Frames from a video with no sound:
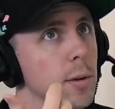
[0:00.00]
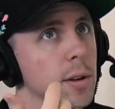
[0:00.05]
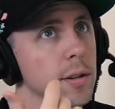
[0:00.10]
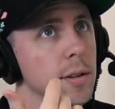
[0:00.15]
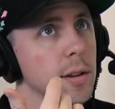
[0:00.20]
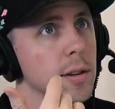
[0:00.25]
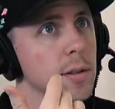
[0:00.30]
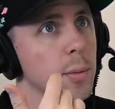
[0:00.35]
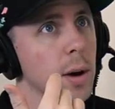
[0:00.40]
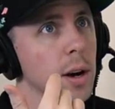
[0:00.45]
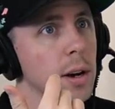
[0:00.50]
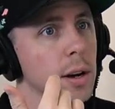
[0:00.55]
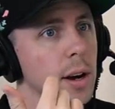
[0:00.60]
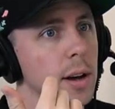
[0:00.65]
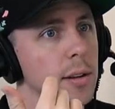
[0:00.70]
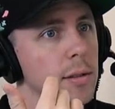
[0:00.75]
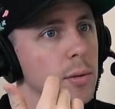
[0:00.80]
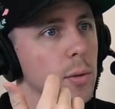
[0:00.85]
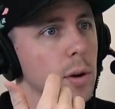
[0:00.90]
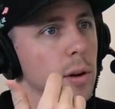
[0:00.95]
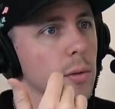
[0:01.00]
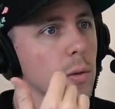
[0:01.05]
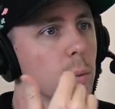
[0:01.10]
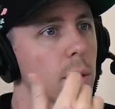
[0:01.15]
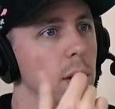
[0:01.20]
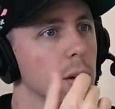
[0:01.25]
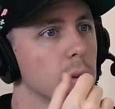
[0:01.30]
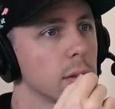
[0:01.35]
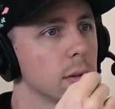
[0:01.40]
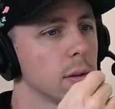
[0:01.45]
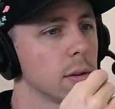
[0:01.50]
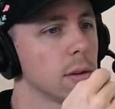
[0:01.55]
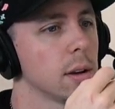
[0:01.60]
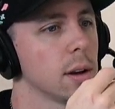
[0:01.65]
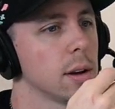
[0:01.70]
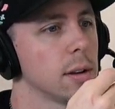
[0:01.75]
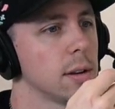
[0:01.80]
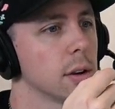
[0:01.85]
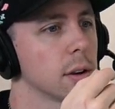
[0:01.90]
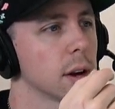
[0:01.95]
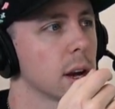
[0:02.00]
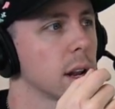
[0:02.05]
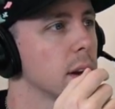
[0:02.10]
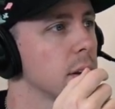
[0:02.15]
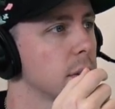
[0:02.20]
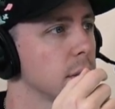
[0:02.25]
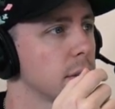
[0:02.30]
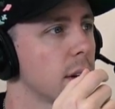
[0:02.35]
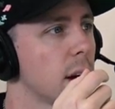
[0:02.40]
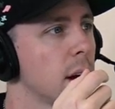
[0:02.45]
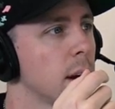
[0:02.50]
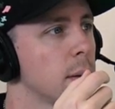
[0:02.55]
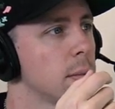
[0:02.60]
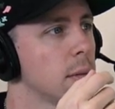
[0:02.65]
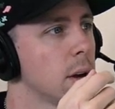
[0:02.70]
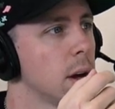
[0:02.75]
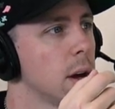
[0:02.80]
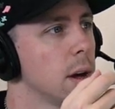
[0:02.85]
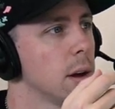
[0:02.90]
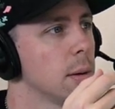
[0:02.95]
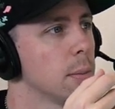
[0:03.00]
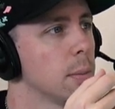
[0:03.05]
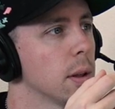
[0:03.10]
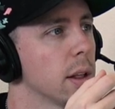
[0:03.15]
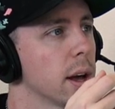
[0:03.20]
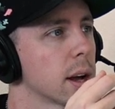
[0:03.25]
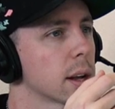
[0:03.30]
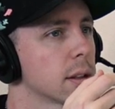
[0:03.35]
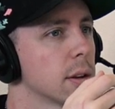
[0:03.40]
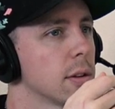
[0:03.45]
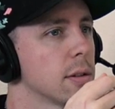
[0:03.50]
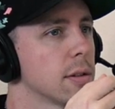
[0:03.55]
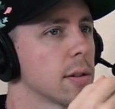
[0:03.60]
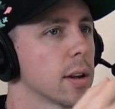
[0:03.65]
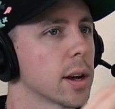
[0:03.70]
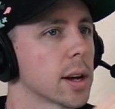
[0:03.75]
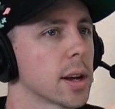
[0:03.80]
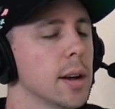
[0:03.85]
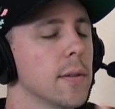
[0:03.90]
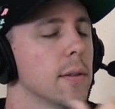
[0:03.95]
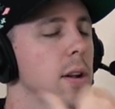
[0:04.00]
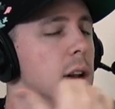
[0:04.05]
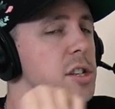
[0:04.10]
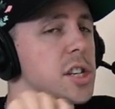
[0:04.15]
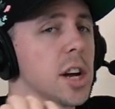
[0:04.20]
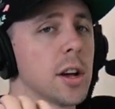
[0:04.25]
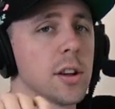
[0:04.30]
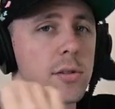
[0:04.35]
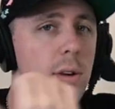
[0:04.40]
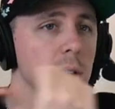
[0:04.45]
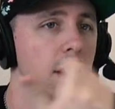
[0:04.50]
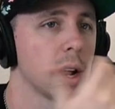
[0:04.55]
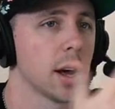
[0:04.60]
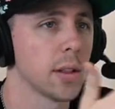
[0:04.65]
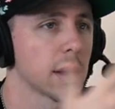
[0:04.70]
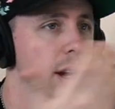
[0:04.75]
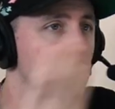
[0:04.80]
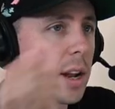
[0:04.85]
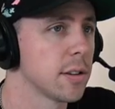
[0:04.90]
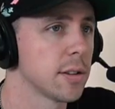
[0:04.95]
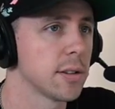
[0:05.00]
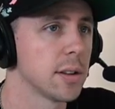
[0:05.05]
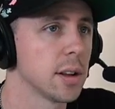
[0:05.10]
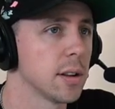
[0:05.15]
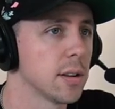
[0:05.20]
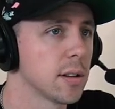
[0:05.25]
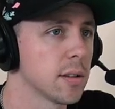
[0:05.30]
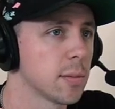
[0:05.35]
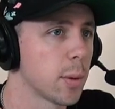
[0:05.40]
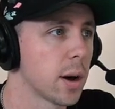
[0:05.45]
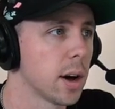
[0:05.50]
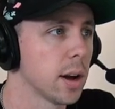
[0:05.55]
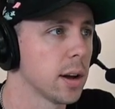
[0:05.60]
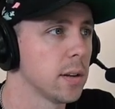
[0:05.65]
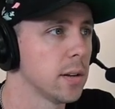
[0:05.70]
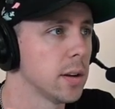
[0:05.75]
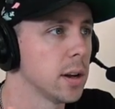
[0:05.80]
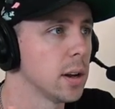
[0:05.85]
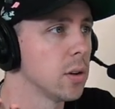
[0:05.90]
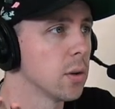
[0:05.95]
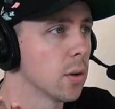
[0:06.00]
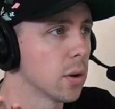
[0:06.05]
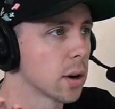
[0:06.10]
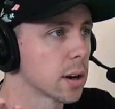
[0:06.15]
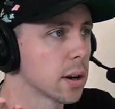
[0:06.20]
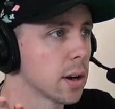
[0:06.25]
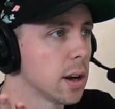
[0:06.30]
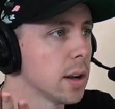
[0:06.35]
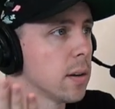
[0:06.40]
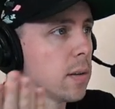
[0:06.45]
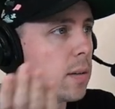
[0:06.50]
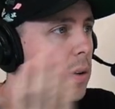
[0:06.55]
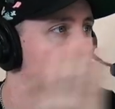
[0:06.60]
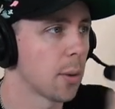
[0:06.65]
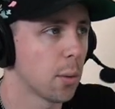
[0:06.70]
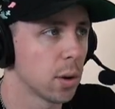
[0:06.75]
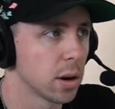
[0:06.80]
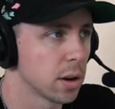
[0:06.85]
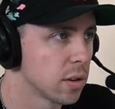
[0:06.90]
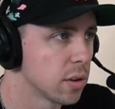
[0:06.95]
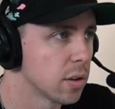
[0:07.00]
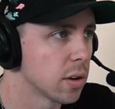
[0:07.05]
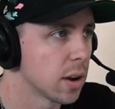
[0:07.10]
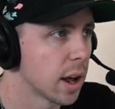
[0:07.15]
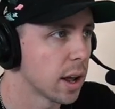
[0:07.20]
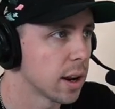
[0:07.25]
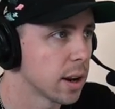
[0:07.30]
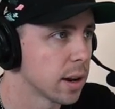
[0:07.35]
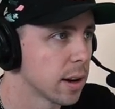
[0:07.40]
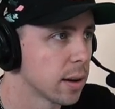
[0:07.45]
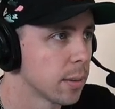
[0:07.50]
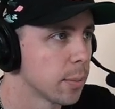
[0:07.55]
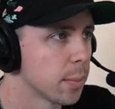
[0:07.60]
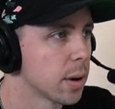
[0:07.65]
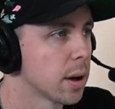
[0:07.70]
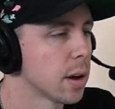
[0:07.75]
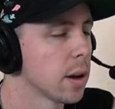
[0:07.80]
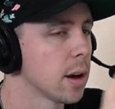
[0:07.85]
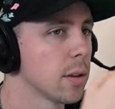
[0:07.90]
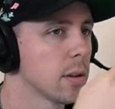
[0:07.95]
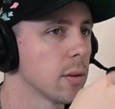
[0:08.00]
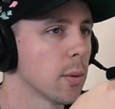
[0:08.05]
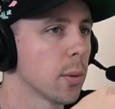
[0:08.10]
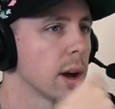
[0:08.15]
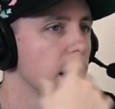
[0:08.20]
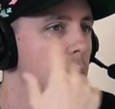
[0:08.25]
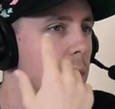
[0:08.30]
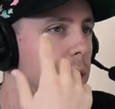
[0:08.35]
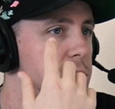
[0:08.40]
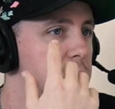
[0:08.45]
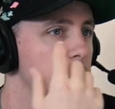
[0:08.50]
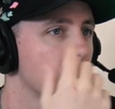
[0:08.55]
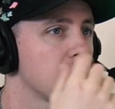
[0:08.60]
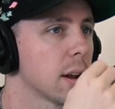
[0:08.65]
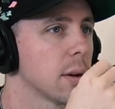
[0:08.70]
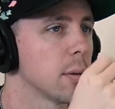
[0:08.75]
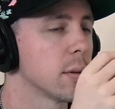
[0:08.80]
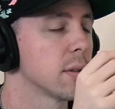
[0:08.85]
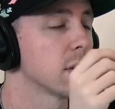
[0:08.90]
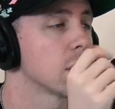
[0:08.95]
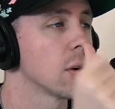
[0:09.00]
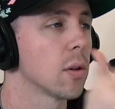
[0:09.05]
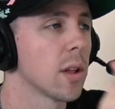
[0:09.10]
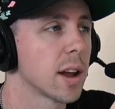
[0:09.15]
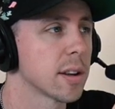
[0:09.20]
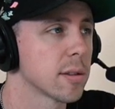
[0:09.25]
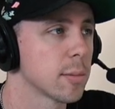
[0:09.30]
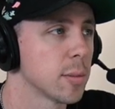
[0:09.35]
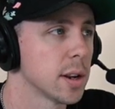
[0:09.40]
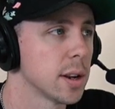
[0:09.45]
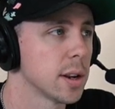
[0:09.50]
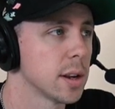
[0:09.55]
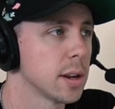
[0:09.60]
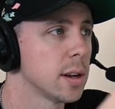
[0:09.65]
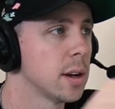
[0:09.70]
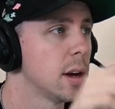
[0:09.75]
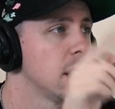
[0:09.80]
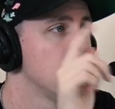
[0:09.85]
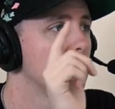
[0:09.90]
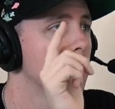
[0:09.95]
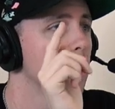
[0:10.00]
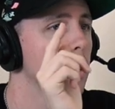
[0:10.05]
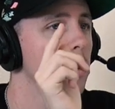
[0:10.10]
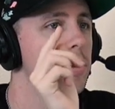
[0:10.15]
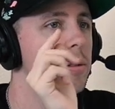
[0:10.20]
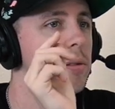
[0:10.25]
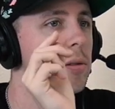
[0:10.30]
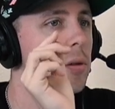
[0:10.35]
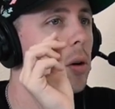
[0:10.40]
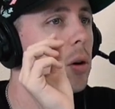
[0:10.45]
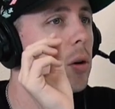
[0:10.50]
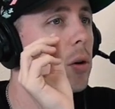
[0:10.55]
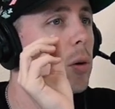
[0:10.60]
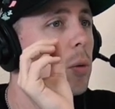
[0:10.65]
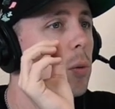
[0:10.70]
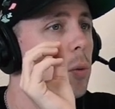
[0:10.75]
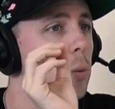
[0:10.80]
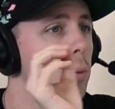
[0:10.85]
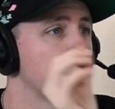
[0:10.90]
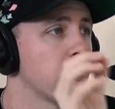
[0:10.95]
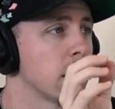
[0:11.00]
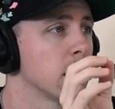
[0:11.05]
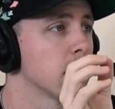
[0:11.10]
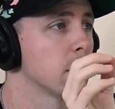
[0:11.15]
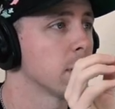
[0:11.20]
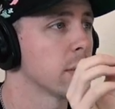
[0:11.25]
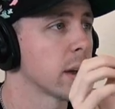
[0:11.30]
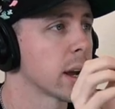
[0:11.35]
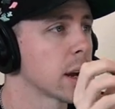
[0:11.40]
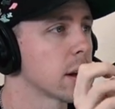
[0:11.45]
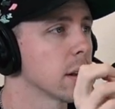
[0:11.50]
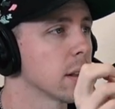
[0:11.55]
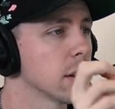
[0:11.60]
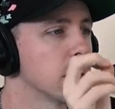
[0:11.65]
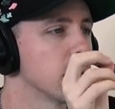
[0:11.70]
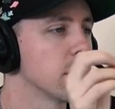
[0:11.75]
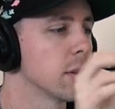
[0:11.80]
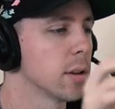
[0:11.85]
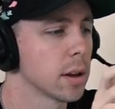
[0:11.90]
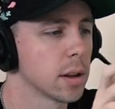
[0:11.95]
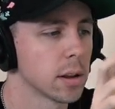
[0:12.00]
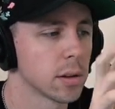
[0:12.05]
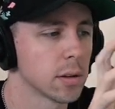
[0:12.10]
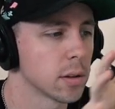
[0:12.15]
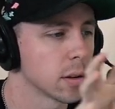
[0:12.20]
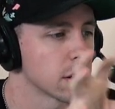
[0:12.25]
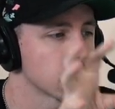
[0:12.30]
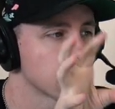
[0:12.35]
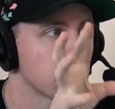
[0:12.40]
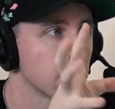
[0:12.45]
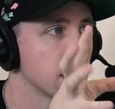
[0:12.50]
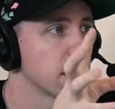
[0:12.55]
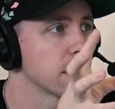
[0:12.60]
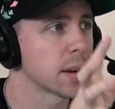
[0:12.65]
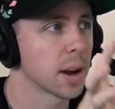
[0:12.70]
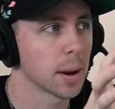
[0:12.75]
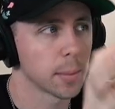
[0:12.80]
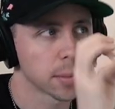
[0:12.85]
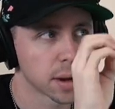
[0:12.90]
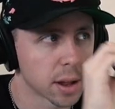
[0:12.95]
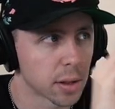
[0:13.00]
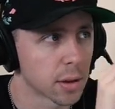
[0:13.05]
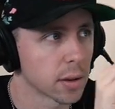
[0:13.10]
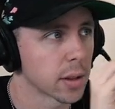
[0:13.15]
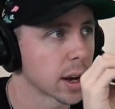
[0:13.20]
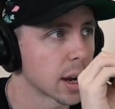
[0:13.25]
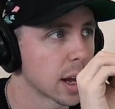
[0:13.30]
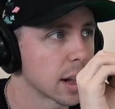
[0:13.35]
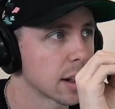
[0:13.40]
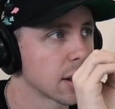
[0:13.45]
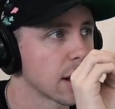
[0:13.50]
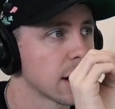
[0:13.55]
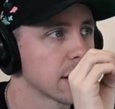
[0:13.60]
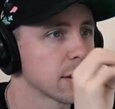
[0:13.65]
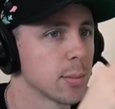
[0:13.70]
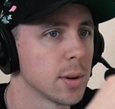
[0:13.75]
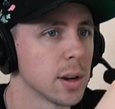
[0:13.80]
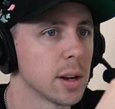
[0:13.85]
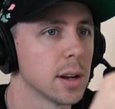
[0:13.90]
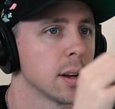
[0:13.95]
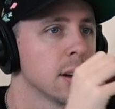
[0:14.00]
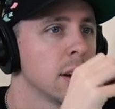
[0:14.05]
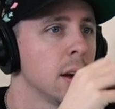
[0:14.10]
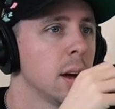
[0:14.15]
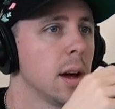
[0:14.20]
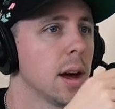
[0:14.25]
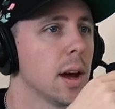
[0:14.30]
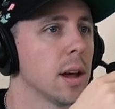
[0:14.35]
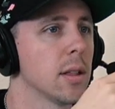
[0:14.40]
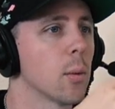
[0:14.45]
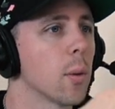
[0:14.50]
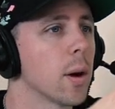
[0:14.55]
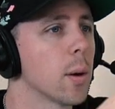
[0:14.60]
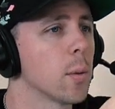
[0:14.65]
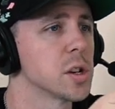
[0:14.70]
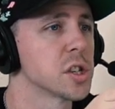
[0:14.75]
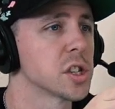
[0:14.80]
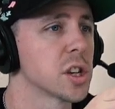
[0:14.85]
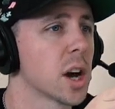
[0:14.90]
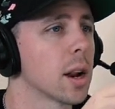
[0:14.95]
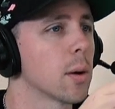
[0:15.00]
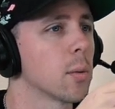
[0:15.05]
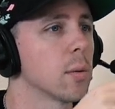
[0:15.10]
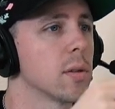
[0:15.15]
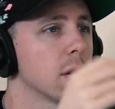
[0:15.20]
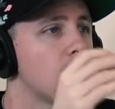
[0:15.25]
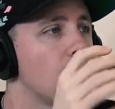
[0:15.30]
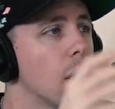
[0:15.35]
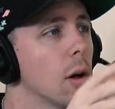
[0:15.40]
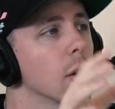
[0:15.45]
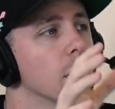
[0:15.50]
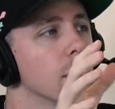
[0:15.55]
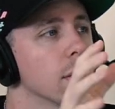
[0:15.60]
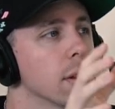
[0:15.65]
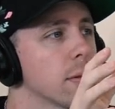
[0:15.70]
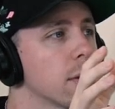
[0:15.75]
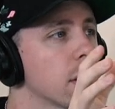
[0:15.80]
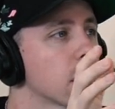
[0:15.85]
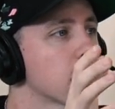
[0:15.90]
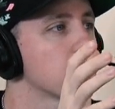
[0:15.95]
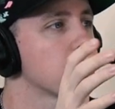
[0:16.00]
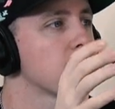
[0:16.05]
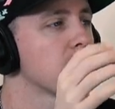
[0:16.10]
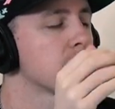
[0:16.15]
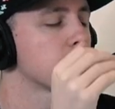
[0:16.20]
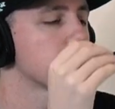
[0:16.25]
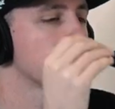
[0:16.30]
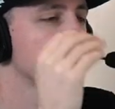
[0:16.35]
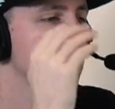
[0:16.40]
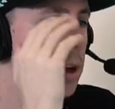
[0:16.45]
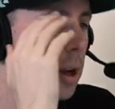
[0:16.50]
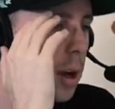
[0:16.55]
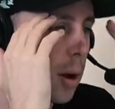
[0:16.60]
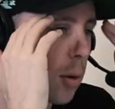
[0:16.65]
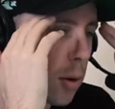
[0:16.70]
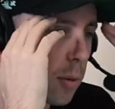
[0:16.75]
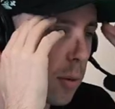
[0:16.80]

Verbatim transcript: Wednesday's podcast or whatever about delegating your time. Oh yeah. But like there's like even a challenge right now. Like I just did this spot in New York and I wanted you to edit it, but the way I shot it was so last minute. It was so random. Like literally the creative came together like at the last minute and the way we shot it was all over the fucking place. I'm like, it